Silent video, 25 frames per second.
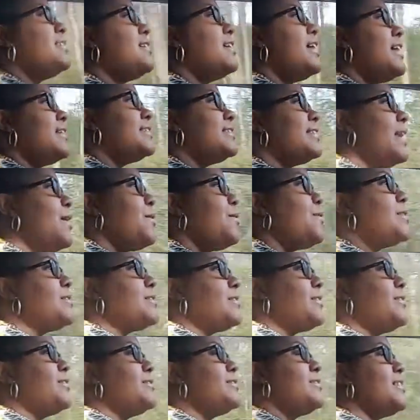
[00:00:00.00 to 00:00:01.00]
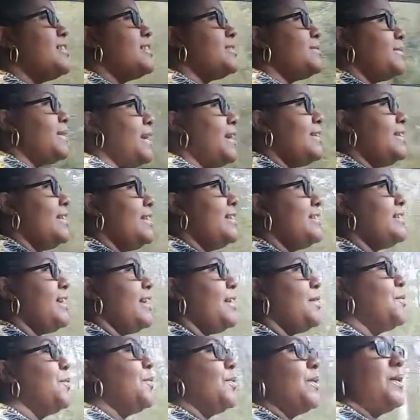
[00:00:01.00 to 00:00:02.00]
I said I wasn't gonna test, but I did
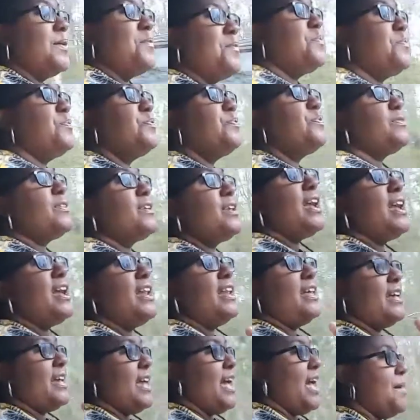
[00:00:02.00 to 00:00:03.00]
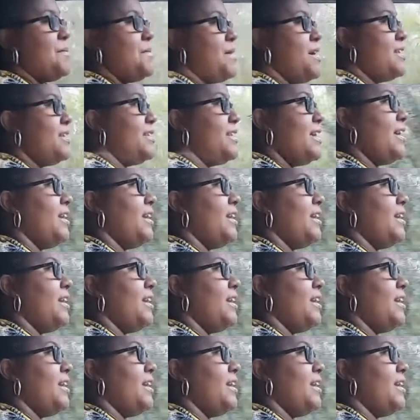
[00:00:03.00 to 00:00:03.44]
take one, and it came out